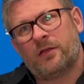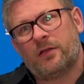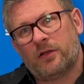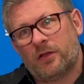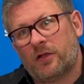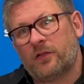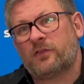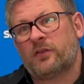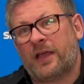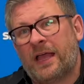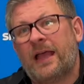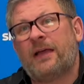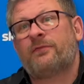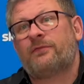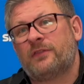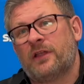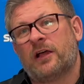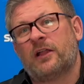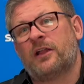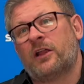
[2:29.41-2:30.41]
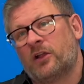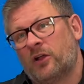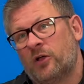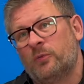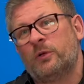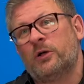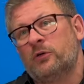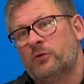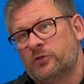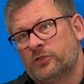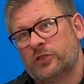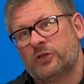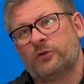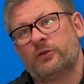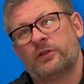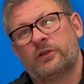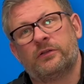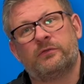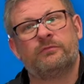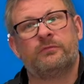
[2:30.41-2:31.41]
Because I have done and I will do,
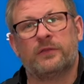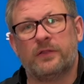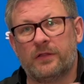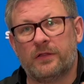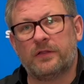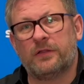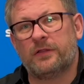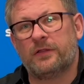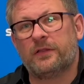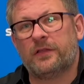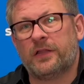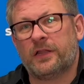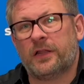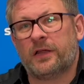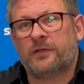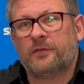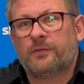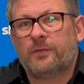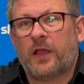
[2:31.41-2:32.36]
and you know,